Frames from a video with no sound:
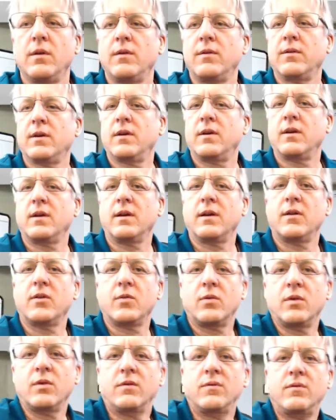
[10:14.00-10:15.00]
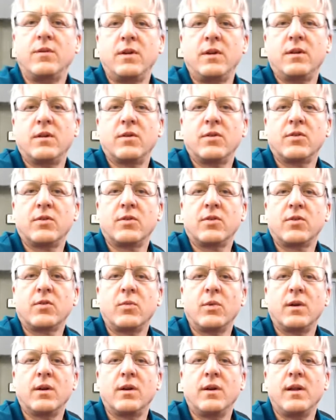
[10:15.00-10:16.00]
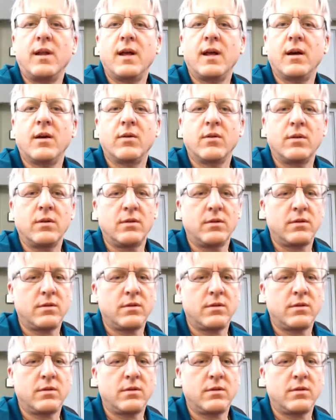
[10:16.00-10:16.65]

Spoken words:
Sorry, guys. One of the videos just went down.